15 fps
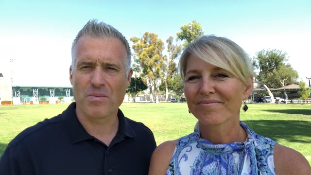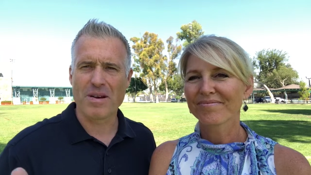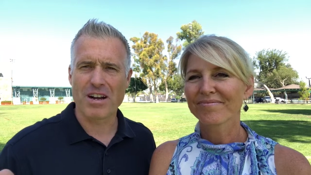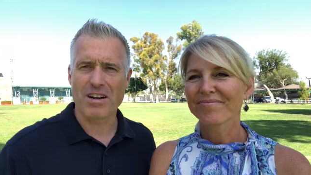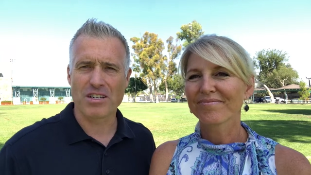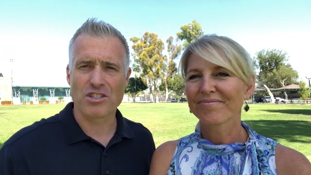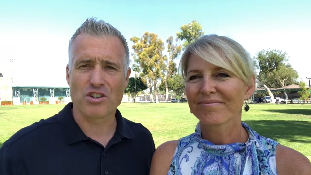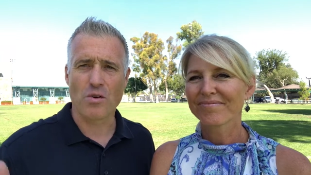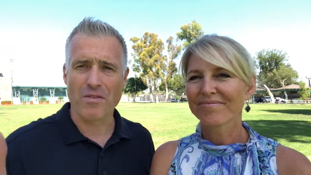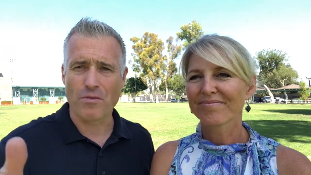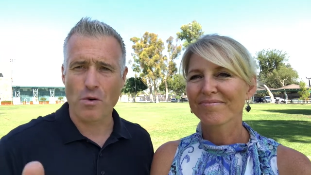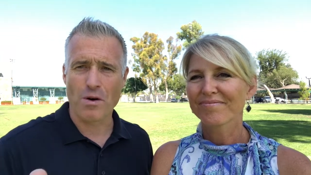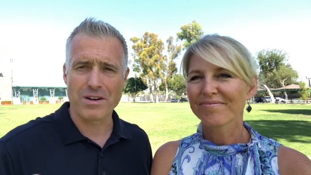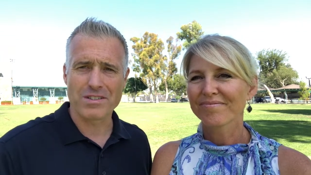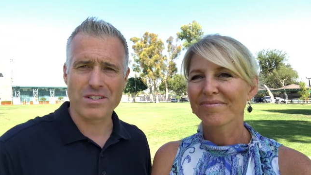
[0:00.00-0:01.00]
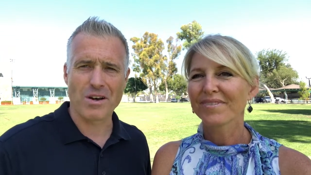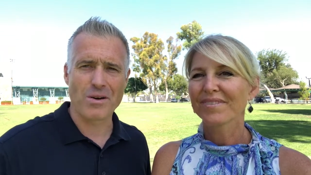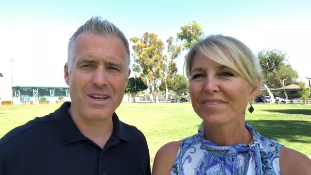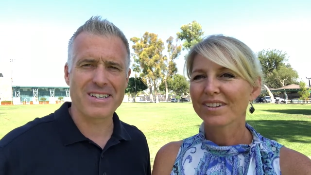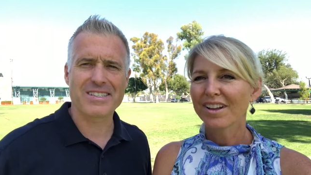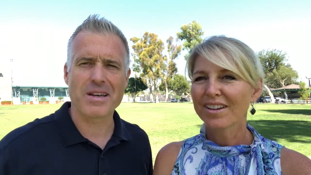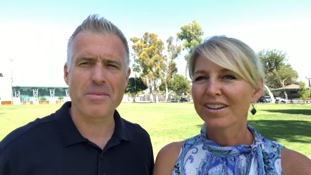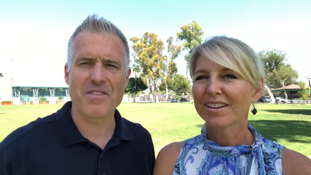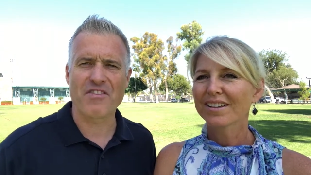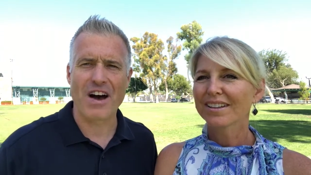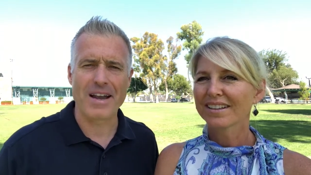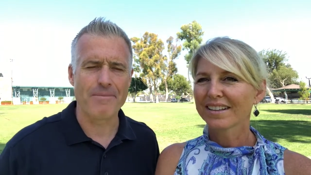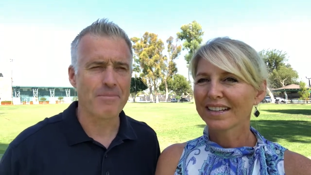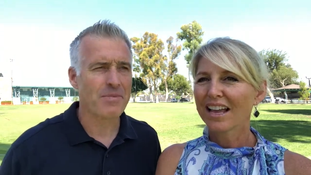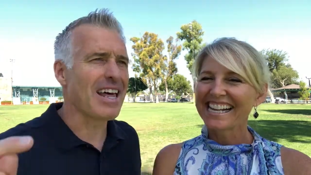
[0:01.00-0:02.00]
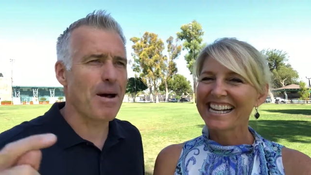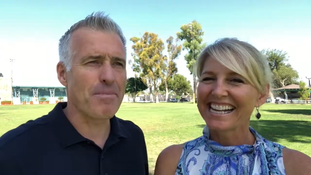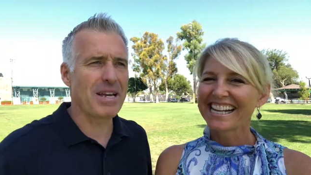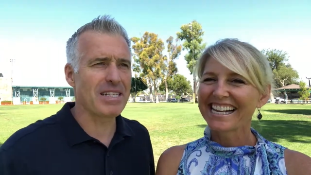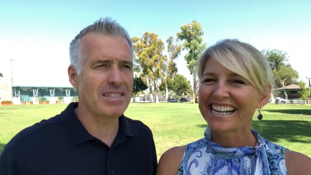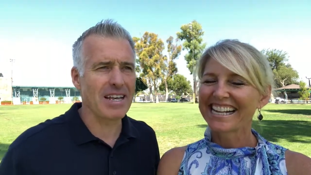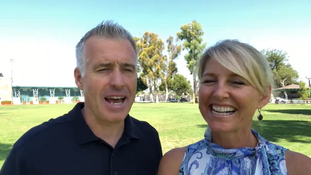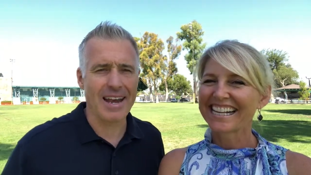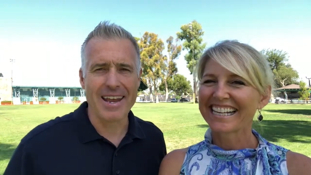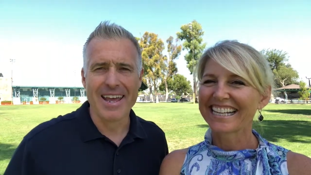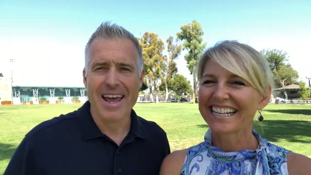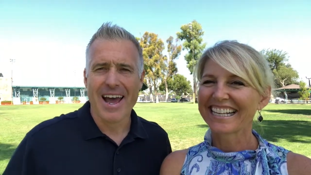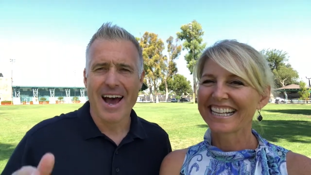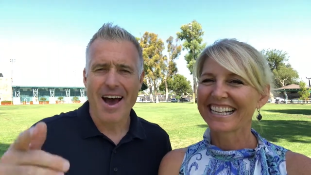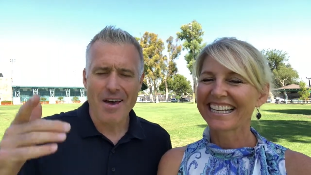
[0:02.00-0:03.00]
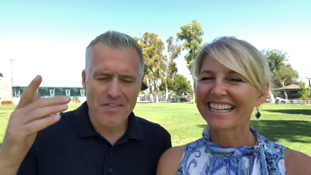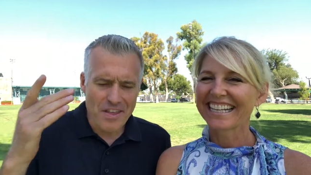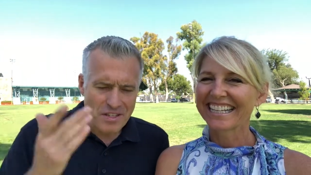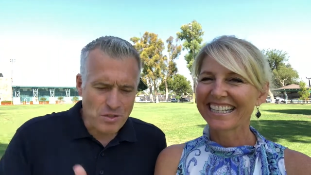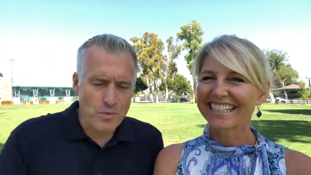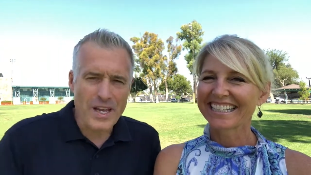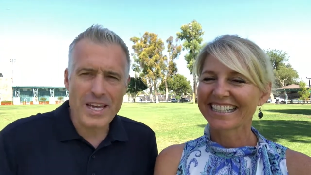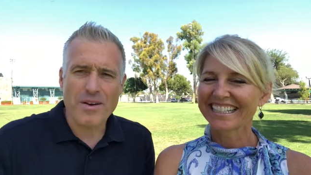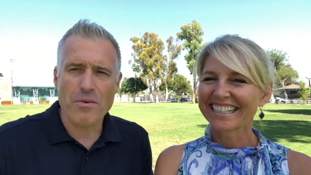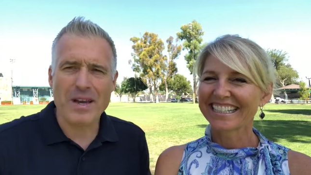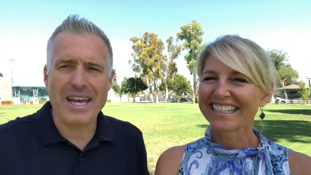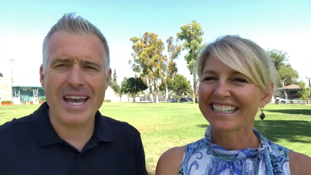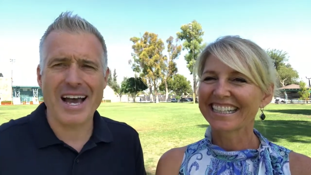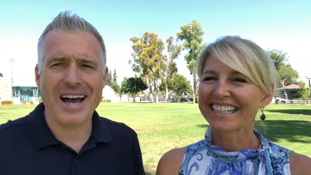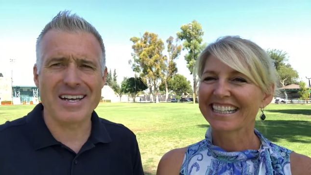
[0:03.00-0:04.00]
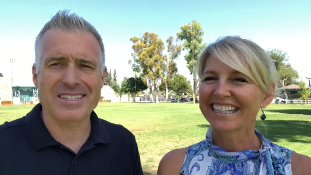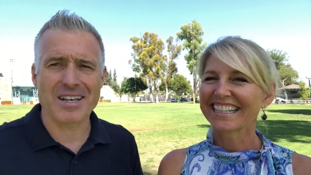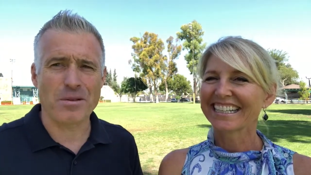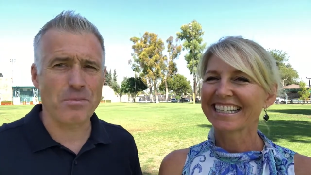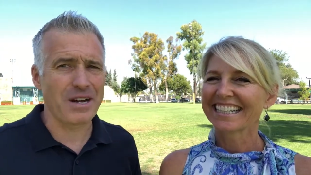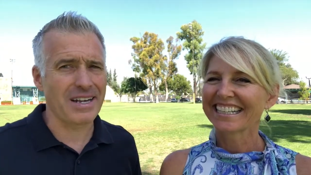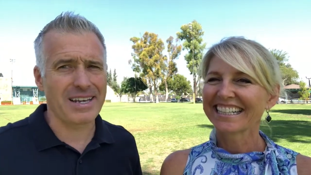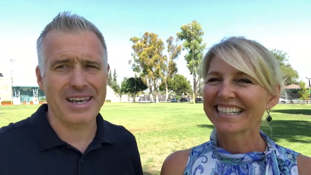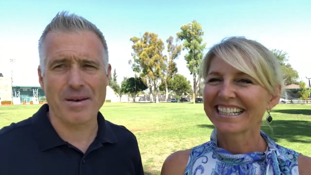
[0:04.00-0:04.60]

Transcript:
Speaker 1: to marriage going forward. So it's gonna be fun. That being said, this week we uh, celebrated